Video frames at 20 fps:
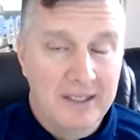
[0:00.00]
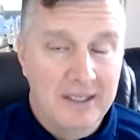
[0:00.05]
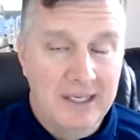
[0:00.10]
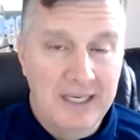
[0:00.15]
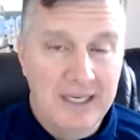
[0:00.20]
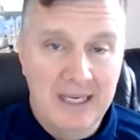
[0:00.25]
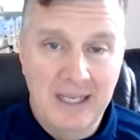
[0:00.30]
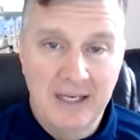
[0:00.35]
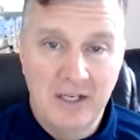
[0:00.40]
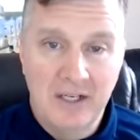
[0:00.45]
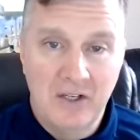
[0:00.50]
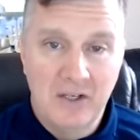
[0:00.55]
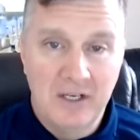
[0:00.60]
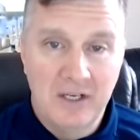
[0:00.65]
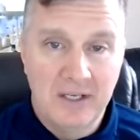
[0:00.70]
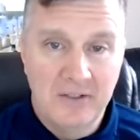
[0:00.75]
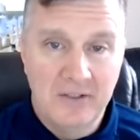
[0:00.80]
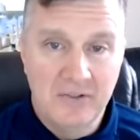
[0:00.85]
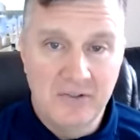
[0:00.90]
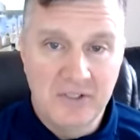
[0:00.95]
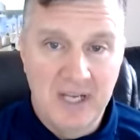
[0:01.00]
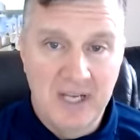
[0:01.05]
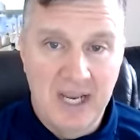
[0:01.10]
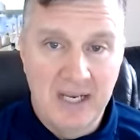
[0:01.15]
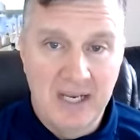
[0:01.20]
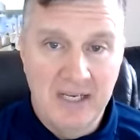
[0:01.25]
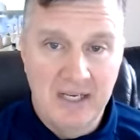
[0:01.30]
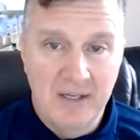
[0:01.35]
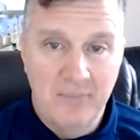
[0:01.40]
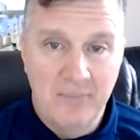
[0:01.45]
to get a good
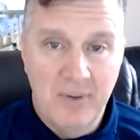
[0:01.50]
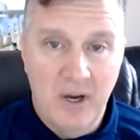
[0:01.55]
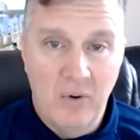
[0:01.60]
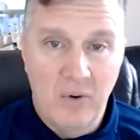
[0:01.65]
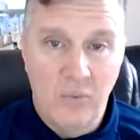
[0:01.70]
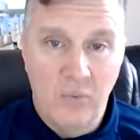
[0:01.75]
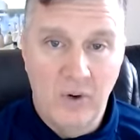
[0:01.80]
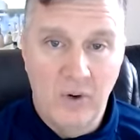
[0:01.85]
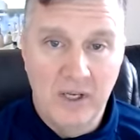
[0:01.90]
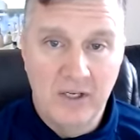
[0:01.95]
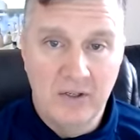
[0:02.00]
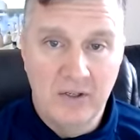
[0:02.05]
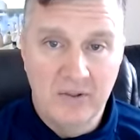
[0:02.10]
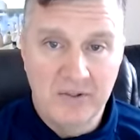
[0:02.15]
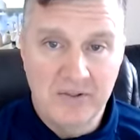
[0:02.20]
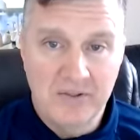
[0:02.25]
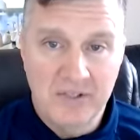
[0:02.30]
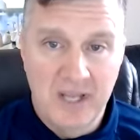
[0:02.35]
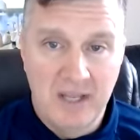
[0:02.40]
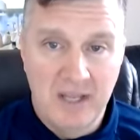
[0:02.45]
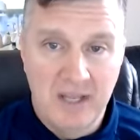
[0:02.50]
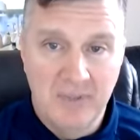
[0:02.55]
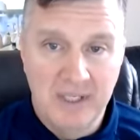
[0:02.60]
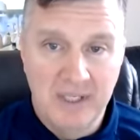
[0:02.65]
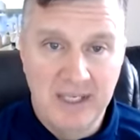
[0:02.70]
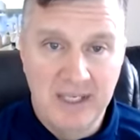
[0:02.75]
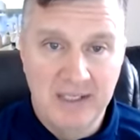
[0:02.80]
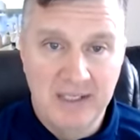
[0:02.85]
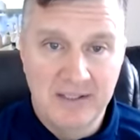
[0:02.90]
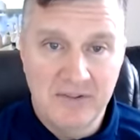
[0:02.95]
understanding about what your
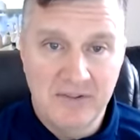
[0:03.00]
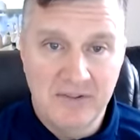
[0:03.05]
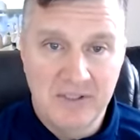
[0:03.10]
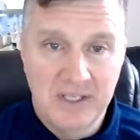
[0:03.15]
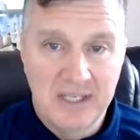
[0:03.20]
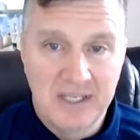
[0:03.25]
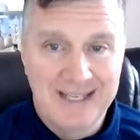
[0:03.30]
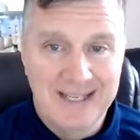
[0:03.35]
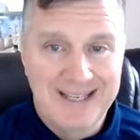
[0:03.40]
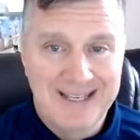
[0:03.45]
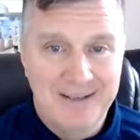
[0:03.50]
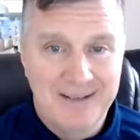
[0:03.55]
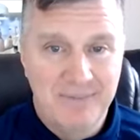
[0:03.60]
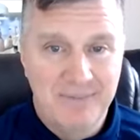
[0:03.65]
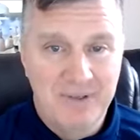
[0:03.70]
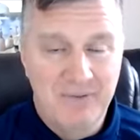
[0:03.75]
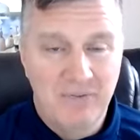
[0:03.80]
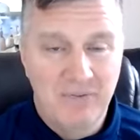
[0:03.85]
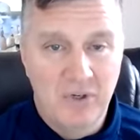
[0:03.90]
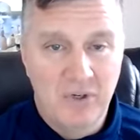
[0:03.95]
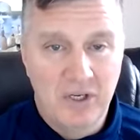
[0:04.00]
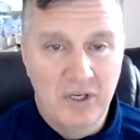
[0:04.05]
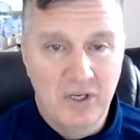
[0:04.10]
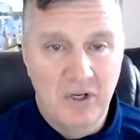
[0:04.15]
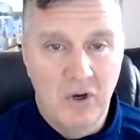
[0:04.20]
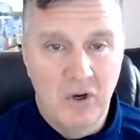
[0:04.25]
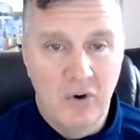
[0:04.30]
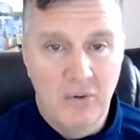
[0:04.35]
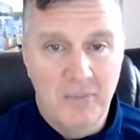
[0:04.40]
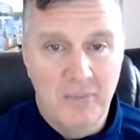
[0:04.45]
assignment is before you
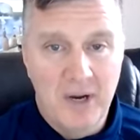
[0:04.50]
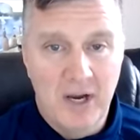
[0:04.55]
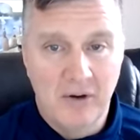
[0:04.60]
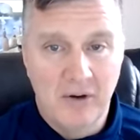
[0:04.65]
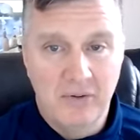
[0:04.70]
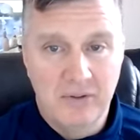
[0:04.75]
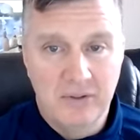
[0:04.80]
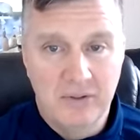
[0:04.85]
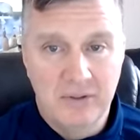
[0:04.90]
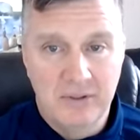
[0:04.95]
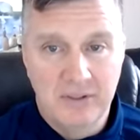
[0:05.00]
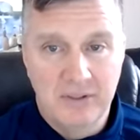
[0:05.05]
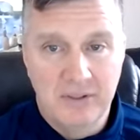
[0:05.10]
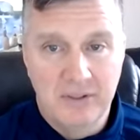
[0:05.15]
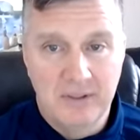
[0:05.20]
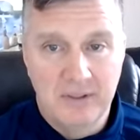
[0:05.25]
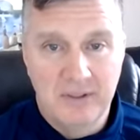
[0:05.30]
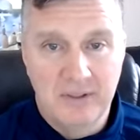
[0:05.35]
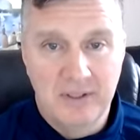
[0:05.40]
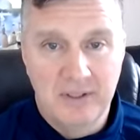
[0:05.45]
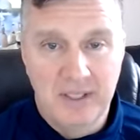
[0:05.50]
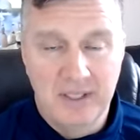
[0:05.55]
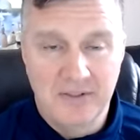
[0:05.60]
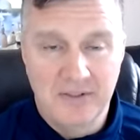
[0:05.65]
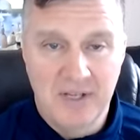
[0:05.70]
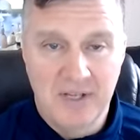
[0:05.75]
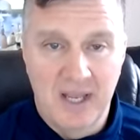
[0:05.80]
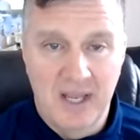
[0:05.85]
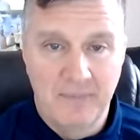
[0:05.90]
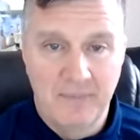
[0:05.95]
go about the
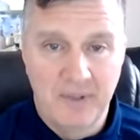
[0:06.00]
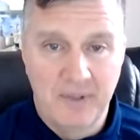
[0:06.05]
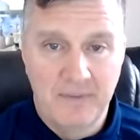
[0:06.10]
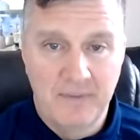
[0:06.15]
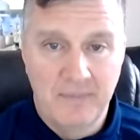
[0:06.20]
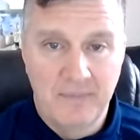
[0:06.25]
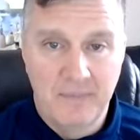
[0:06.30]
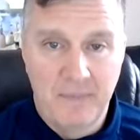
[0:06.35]
assignment.